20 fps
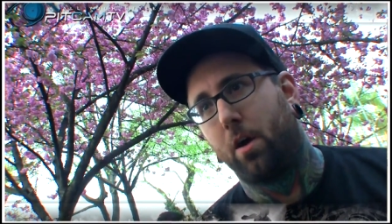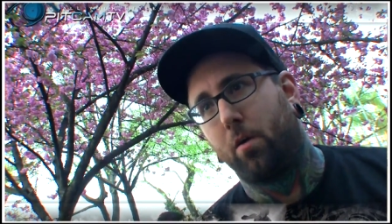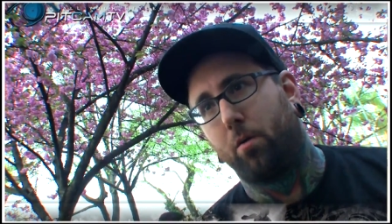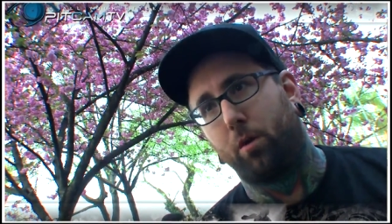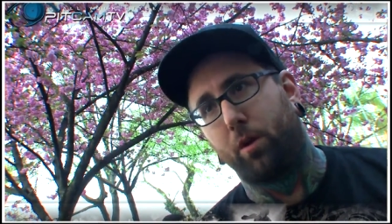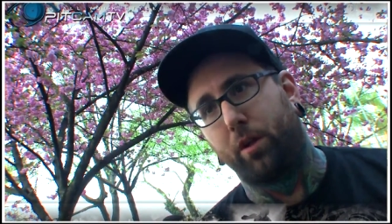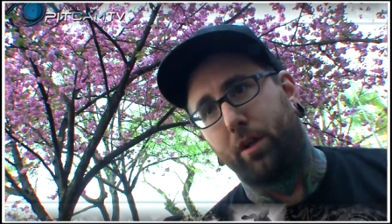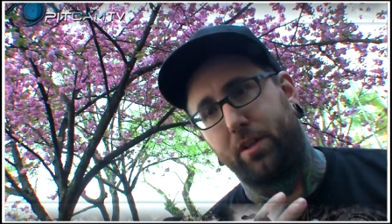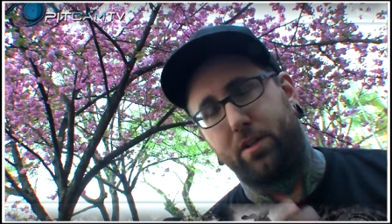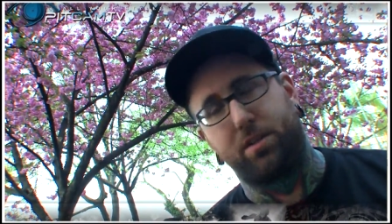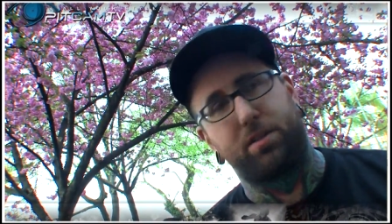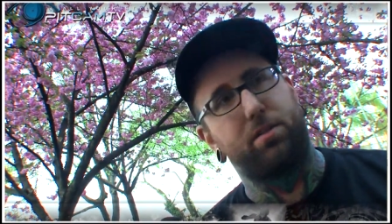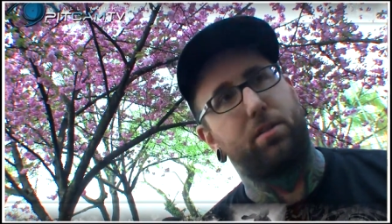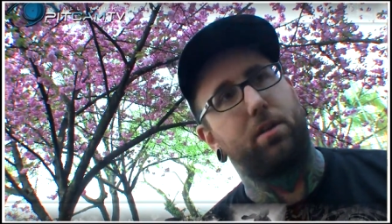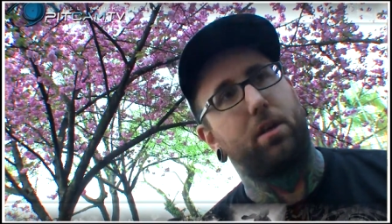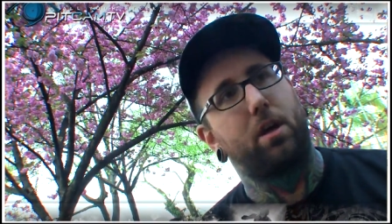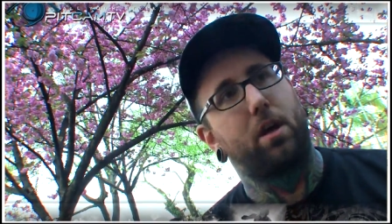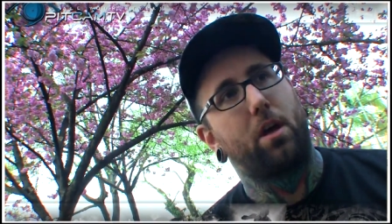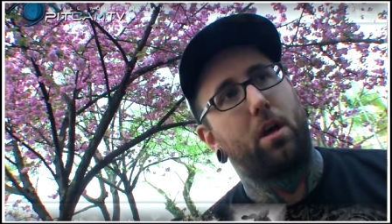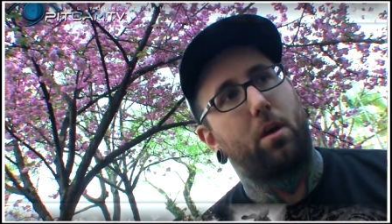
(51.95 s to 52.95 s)
really
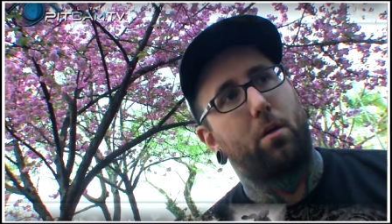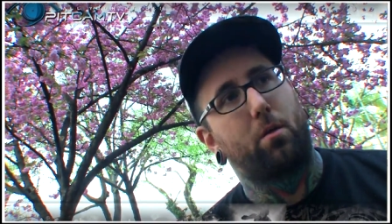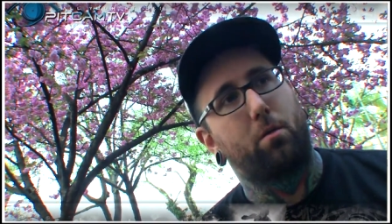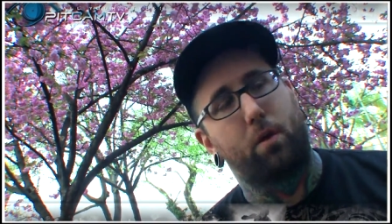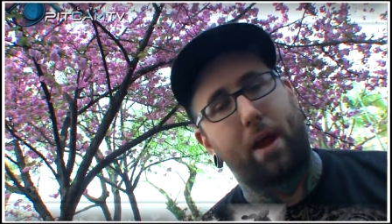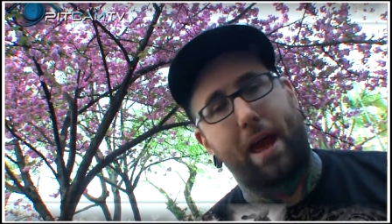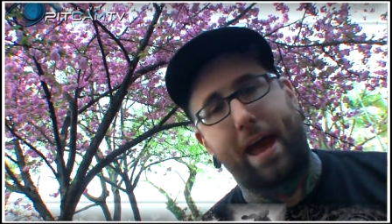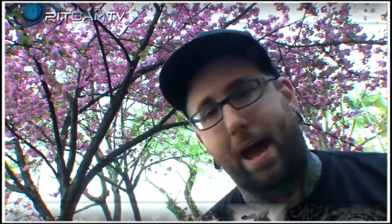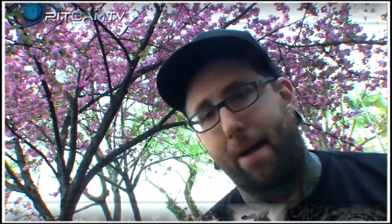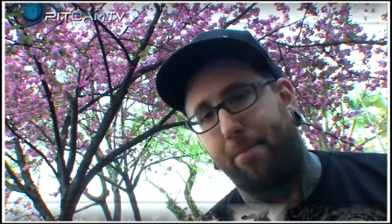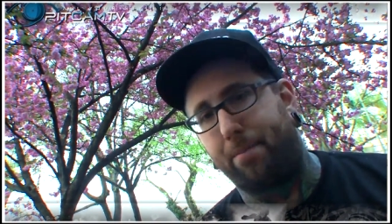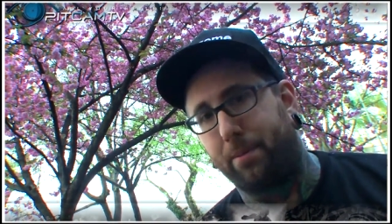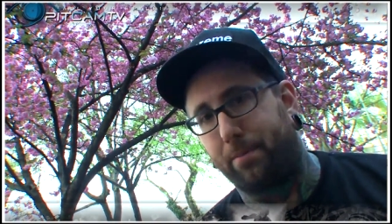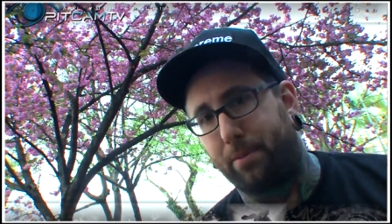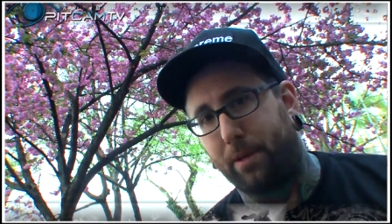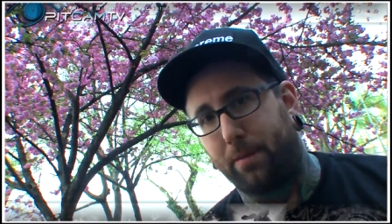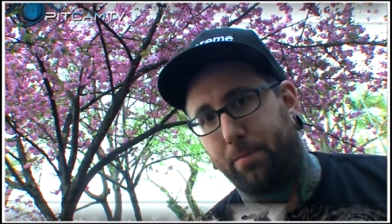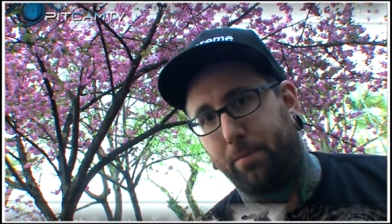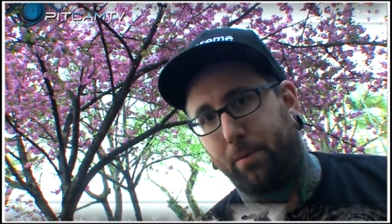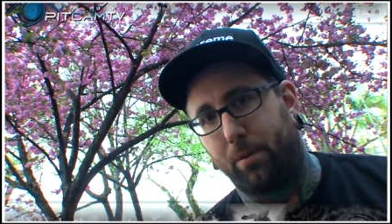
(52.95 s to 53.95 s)
just, we're happy
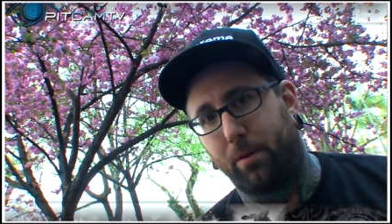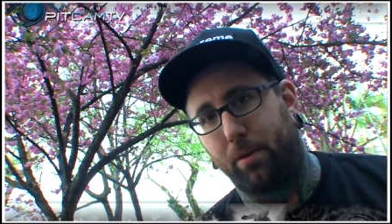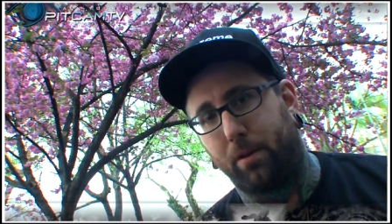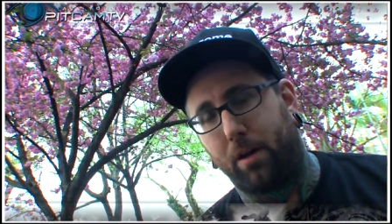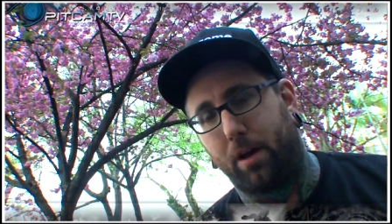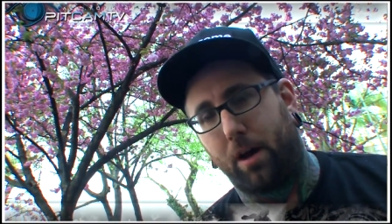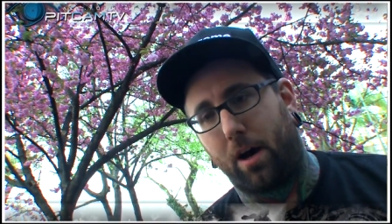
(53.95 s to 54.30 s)
people.